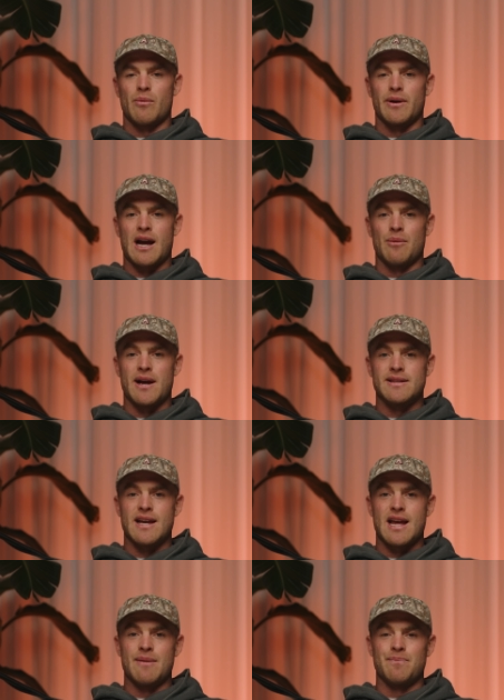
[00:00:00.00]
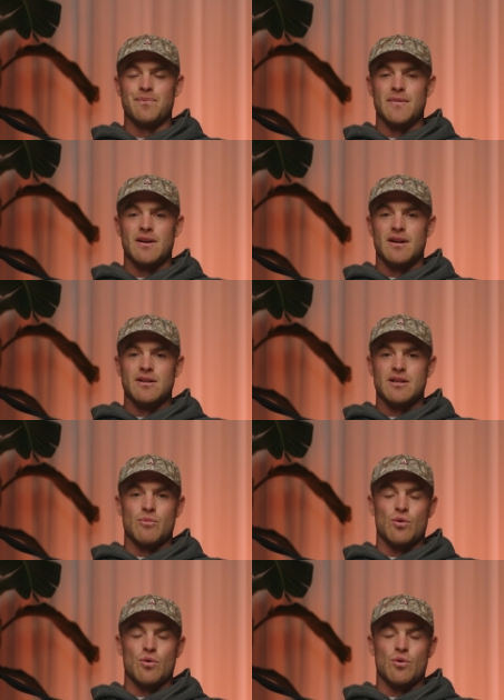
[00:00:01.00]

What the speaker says: probably help that team to